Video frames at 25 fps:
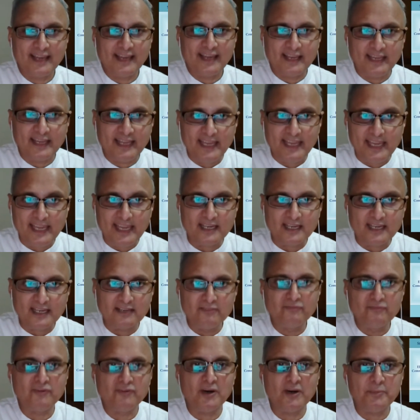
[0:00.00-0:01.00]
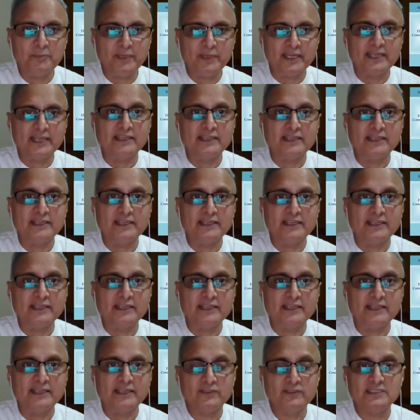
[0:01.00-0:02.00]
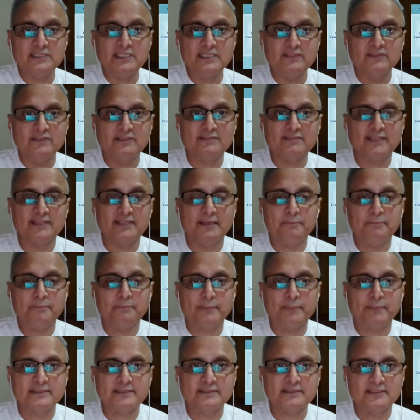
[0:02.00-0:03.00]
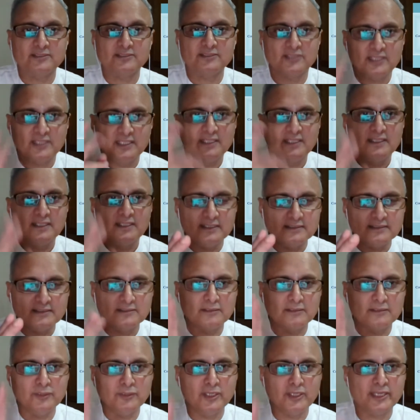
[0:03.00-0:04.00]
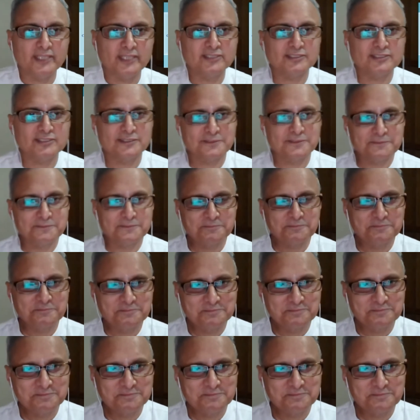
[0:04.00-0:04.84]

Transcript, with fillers: and A confirming it, yes, you have received the same message, is communication.